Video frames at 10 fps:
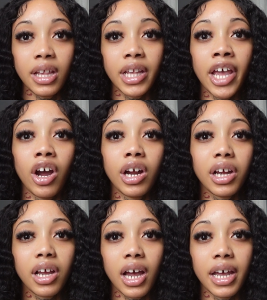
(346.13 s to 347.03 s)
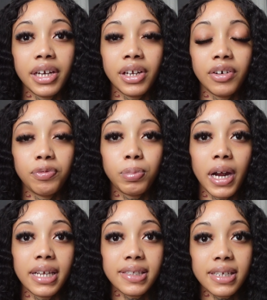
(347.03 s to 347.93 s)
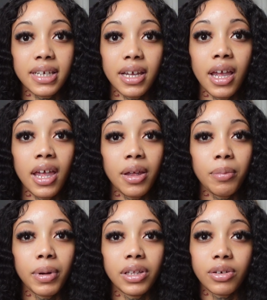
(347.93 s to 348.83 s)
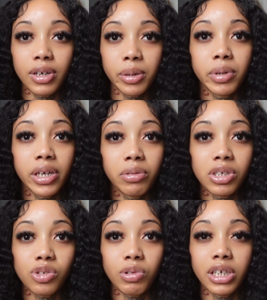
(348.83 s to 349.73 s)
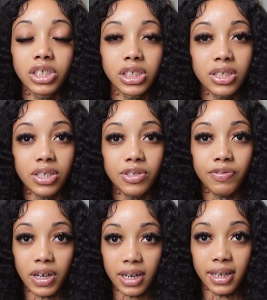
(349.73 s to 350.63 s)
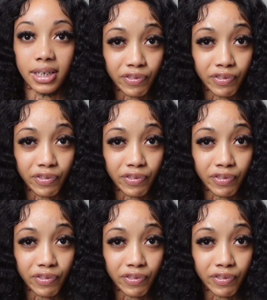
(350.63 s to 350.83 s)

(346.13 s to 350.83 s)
They are kind of pricey, but the cranberry ones work just as fine.